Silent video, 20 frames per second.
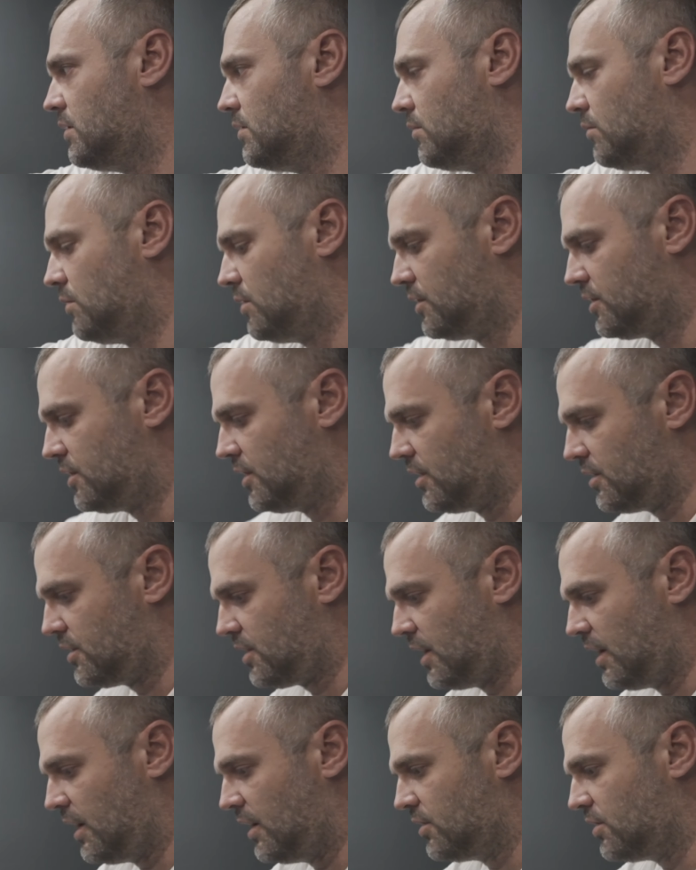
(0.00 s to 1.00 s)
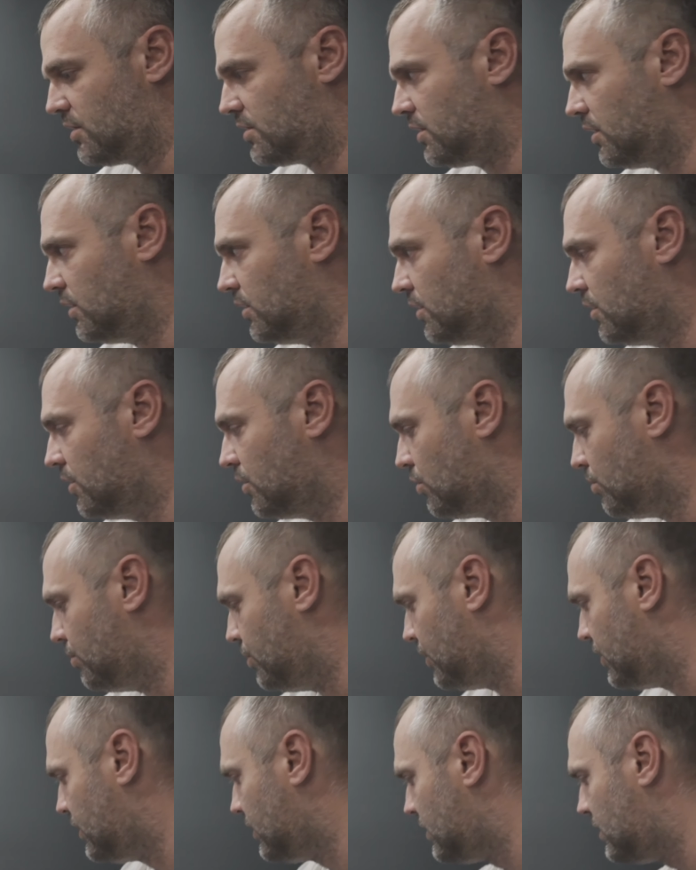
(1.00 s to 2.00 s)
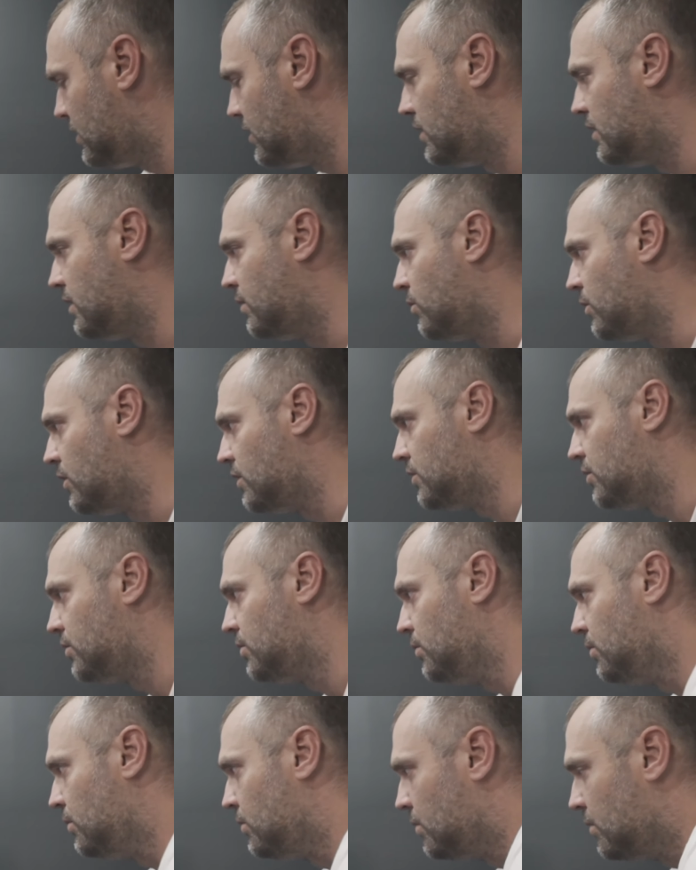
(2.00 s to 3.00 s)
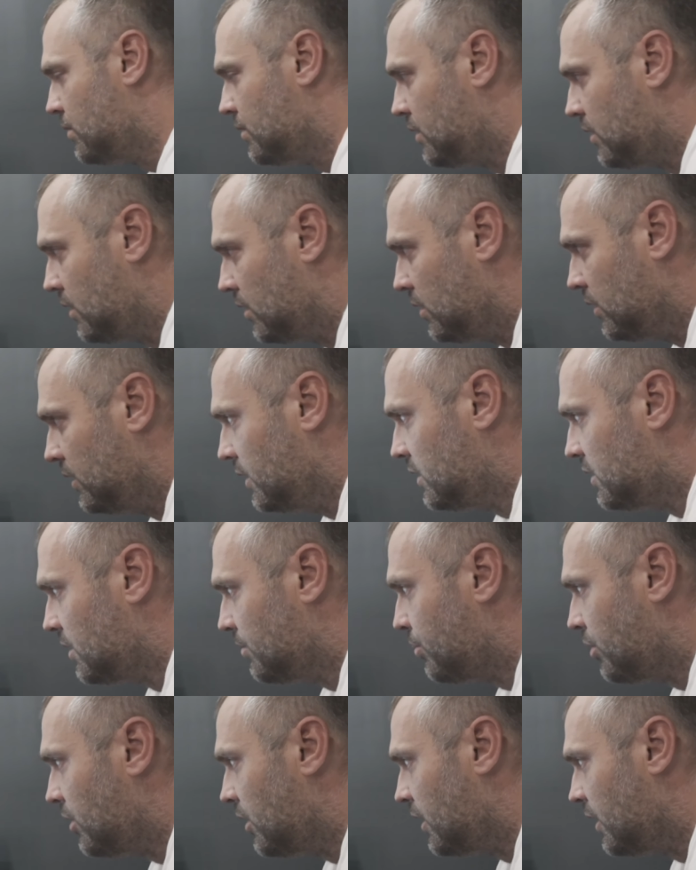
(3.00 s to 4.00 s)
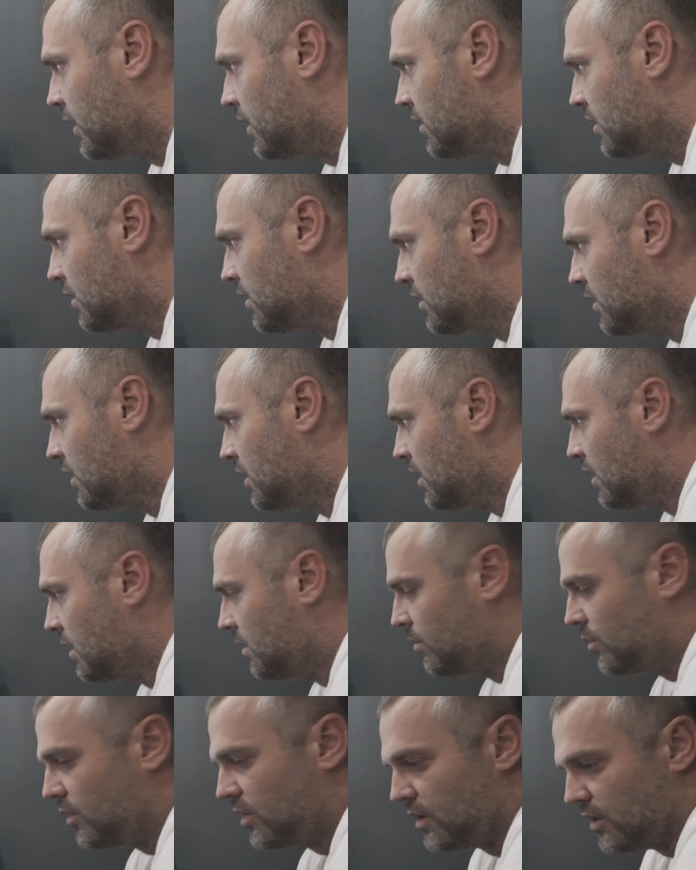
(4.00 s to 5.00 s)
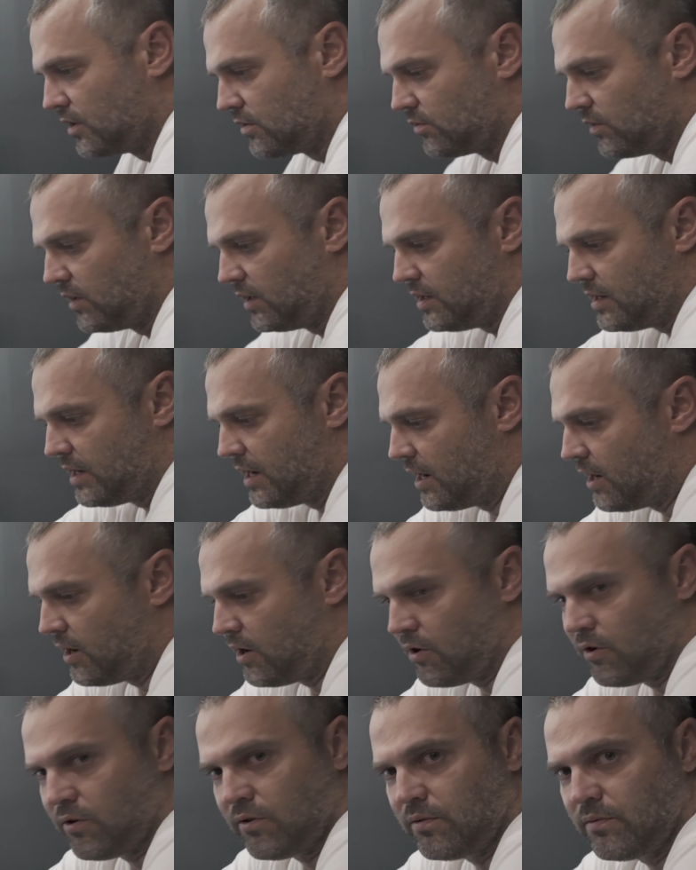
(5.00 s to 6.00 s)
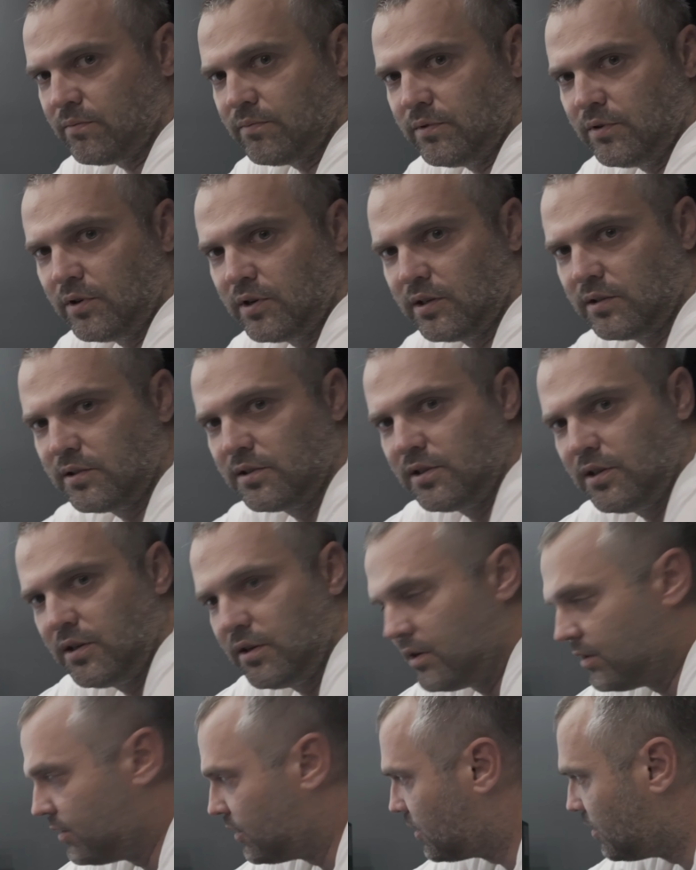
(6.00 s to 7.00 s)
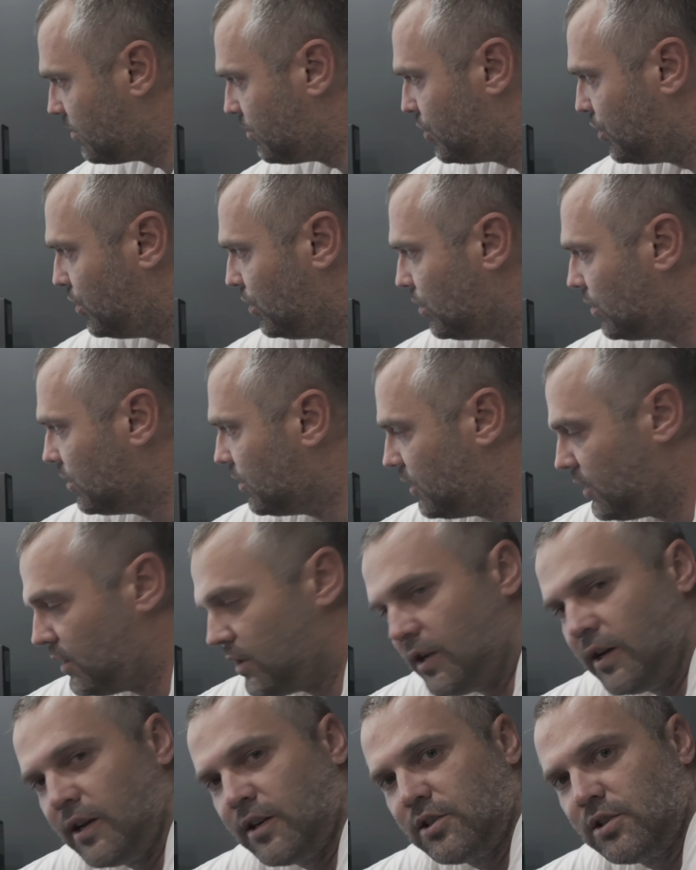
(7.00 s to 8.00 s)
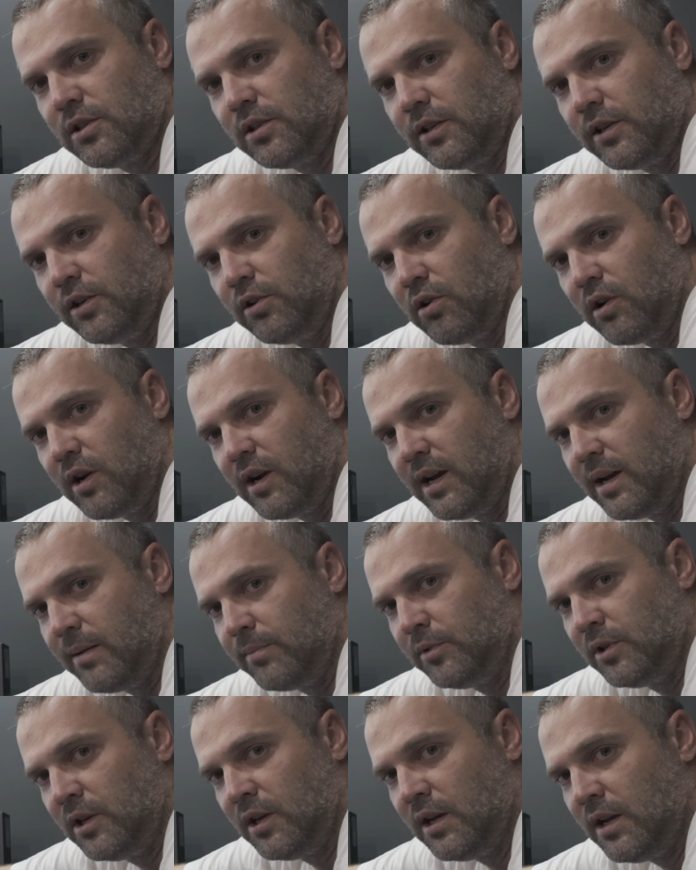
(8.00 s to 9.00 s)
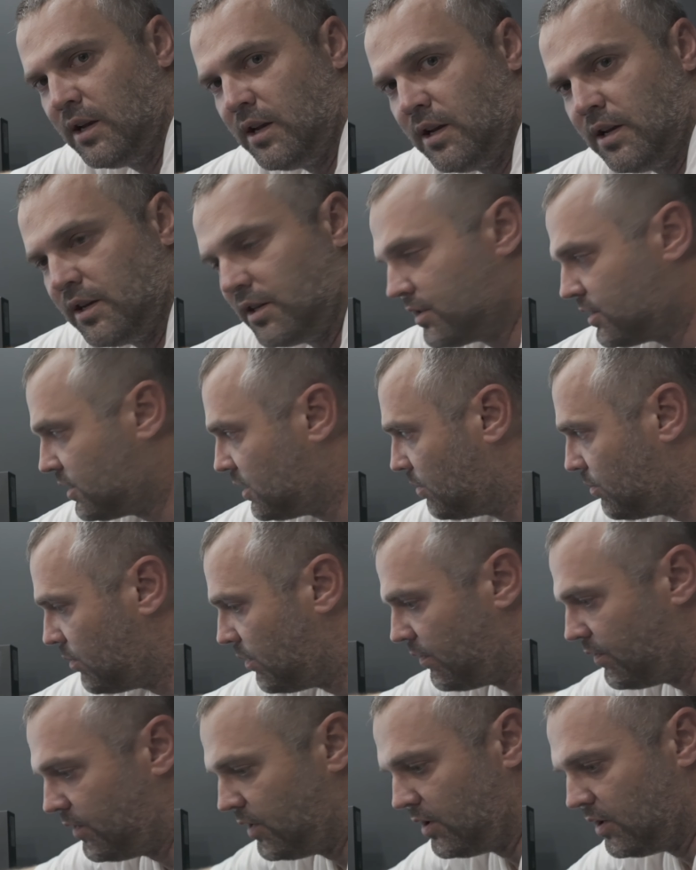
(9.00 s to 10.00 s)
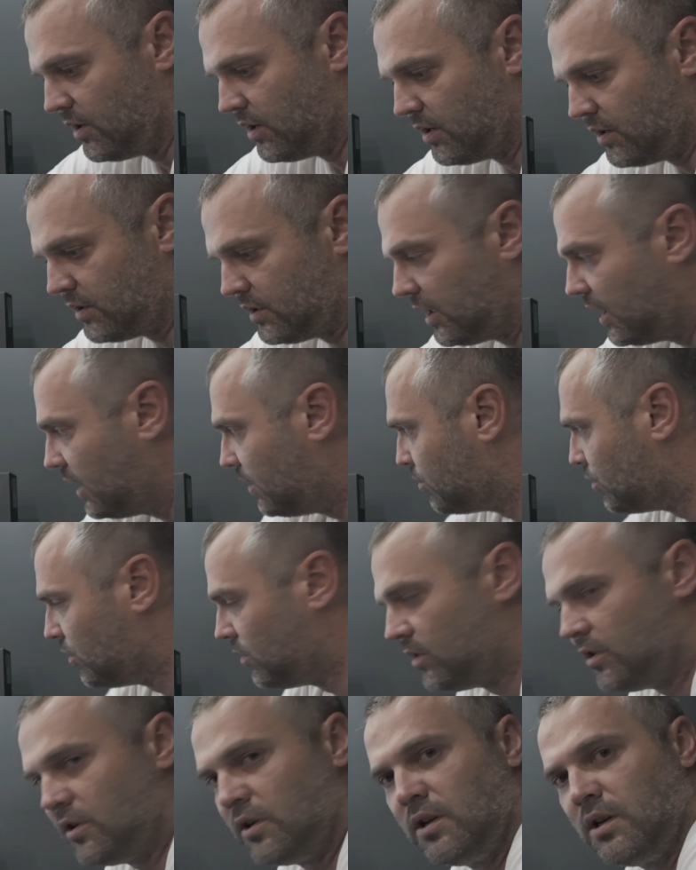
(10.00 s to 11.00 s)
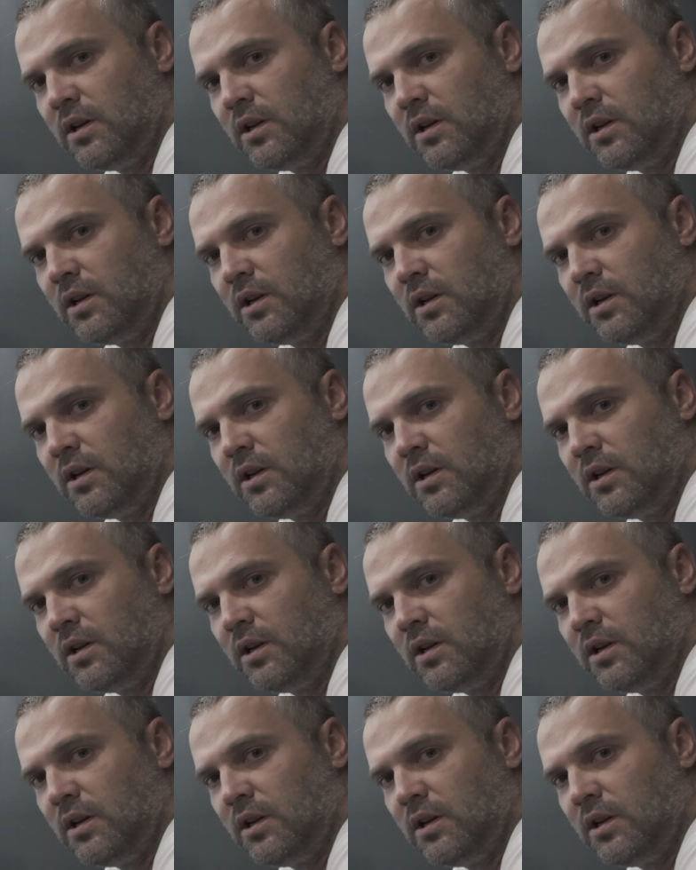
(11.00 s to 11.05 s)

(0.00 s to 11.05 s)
Once I scan just a little bit, I want to delete the plane, because right now you could see on the computer it actually grabbed some of the table.